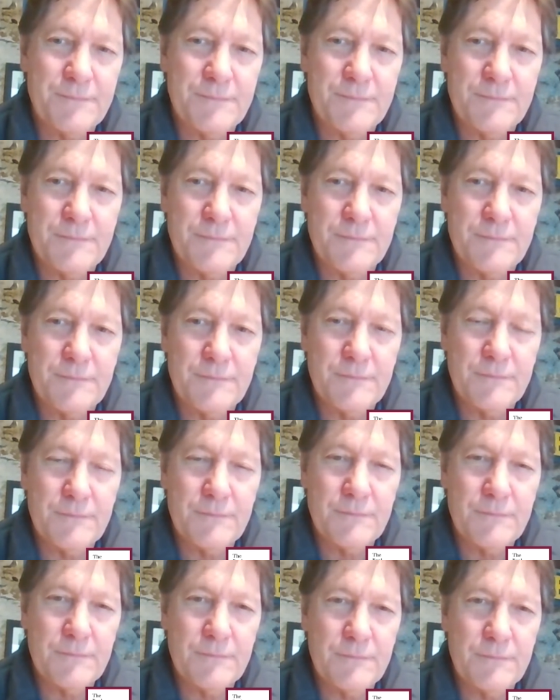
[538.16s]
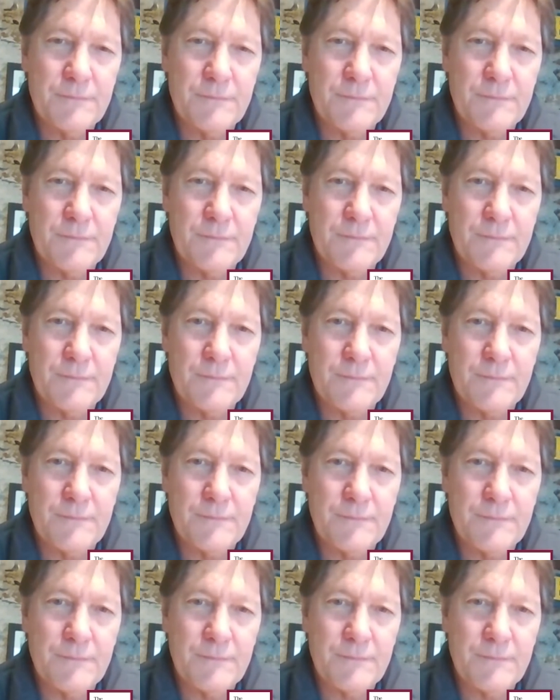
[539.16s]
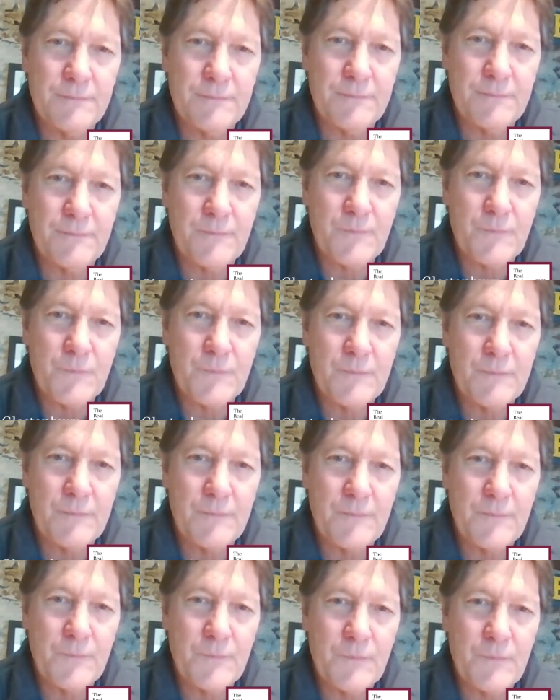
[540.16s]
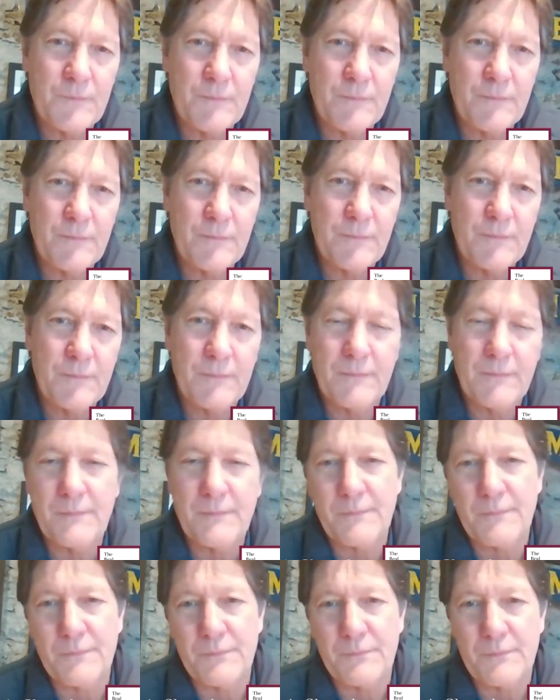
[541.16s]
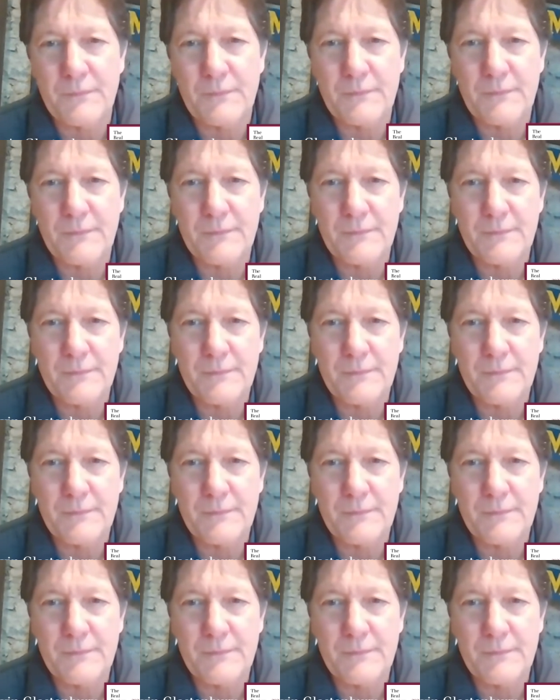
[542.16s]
This person isn't speaking.